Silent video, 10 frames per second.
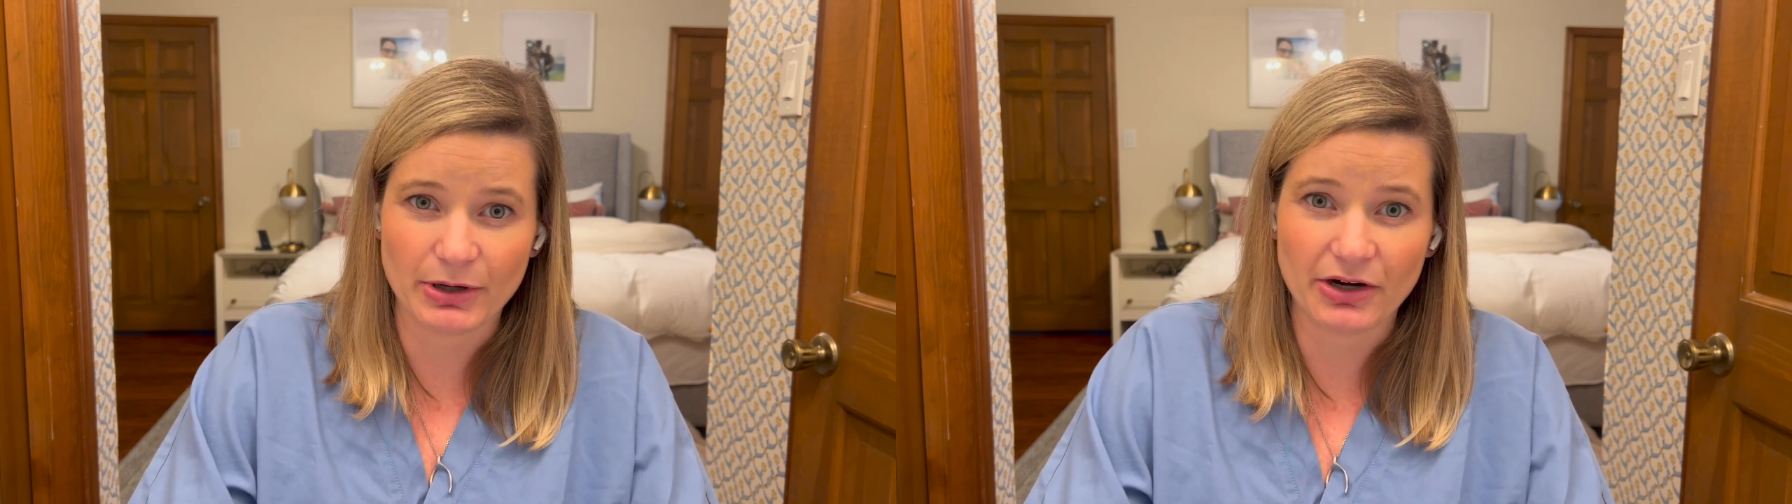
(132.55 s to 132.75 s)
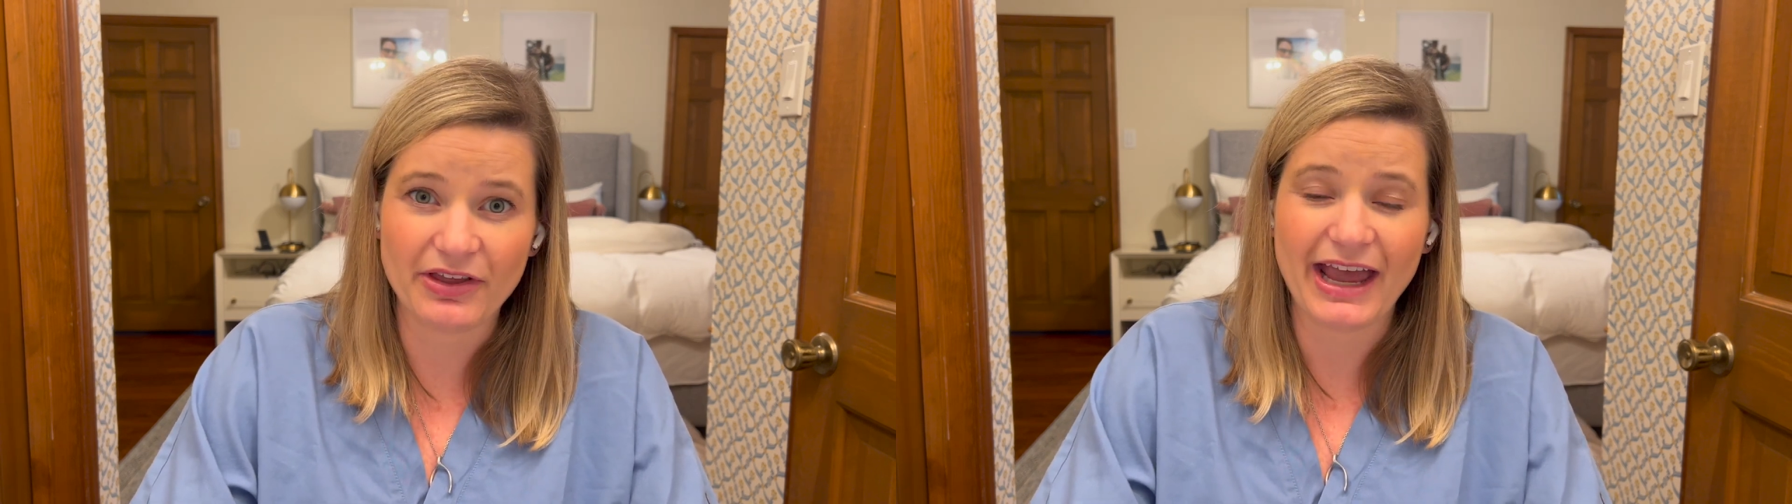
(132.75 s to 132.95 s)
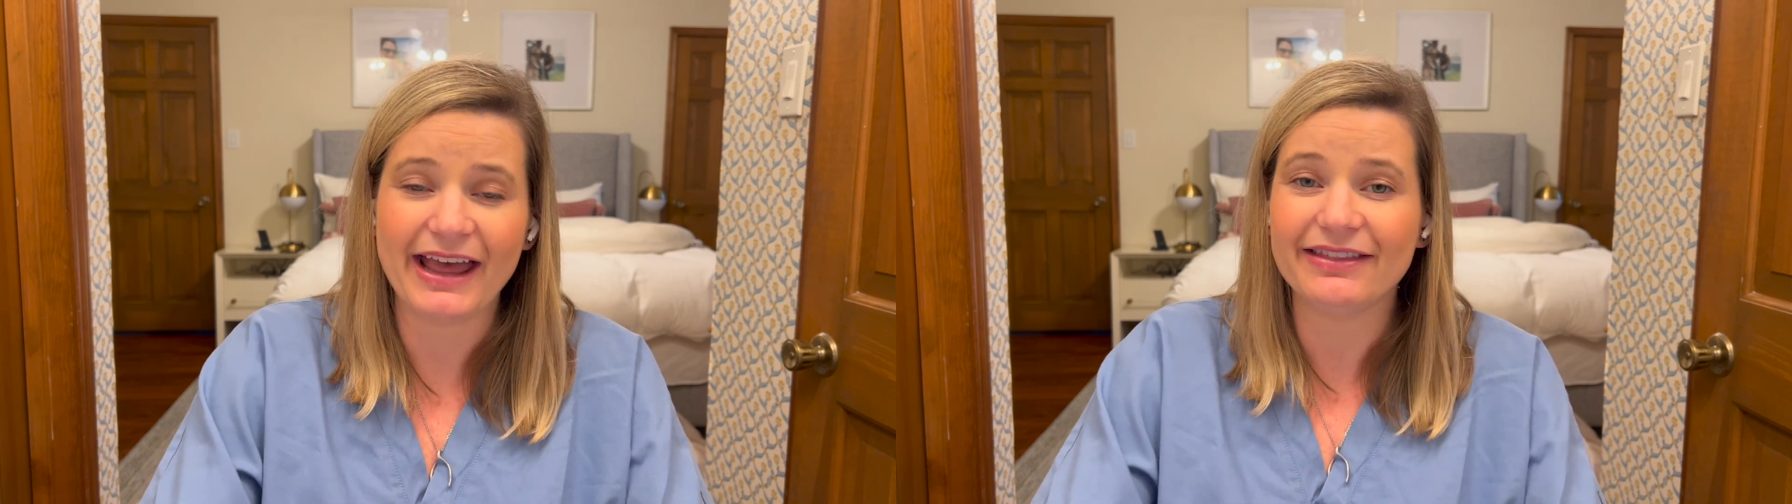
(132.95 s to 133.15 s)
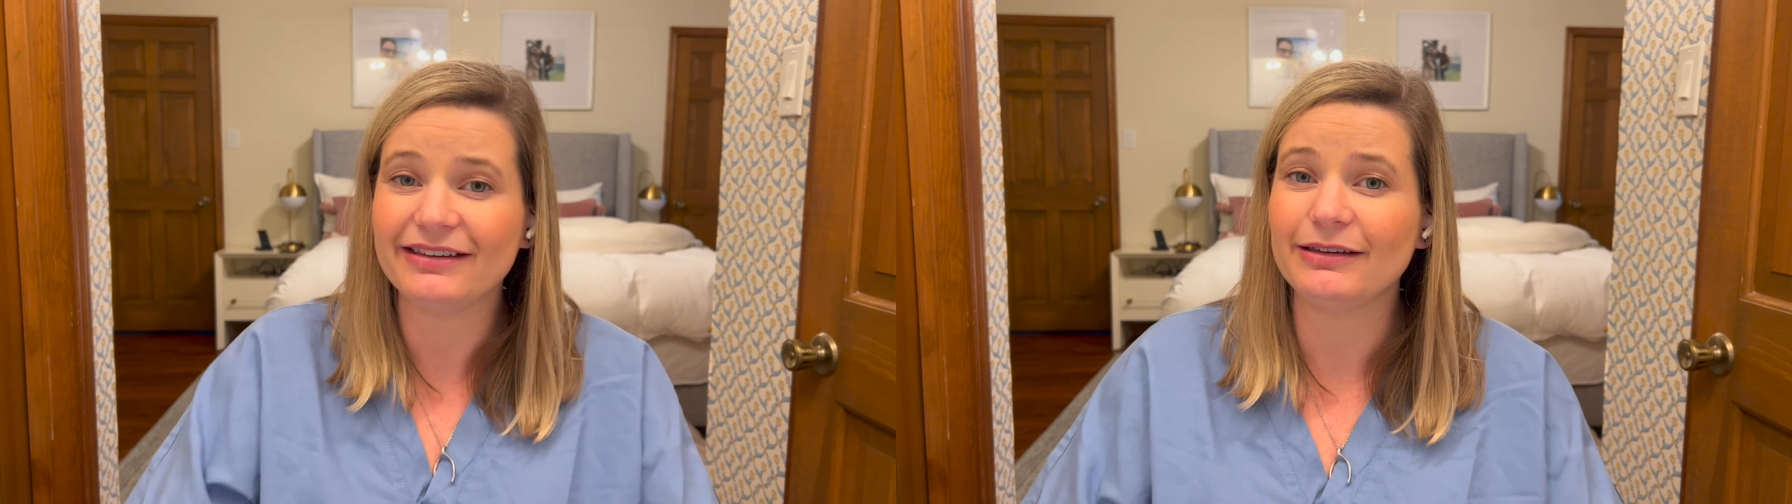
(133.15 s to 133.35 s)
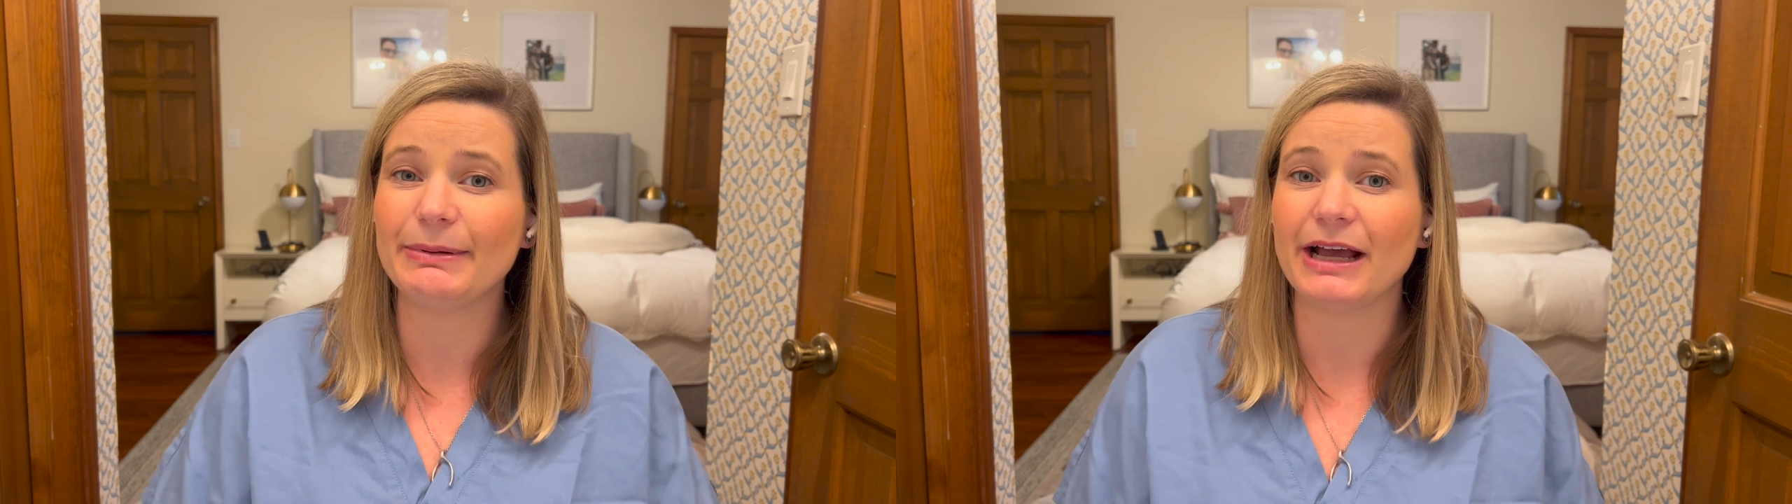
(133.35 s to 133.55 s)
birth. And
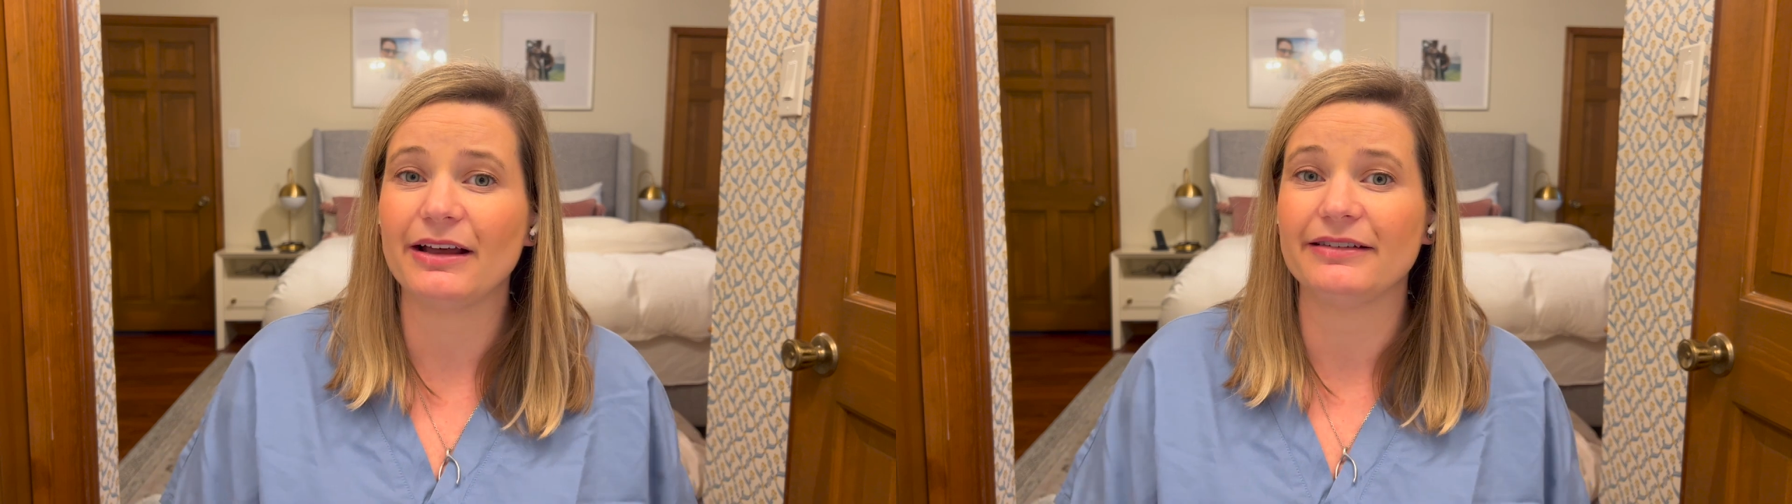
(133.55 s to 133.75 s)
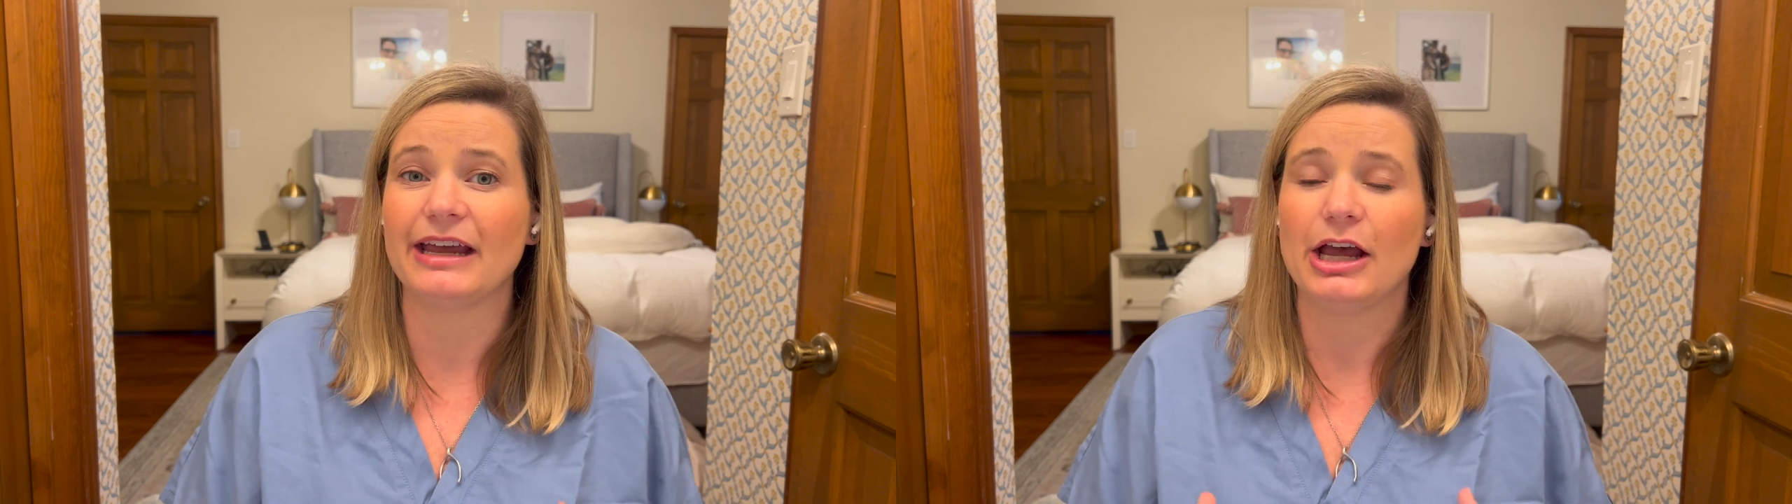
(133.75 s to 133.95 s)
this is because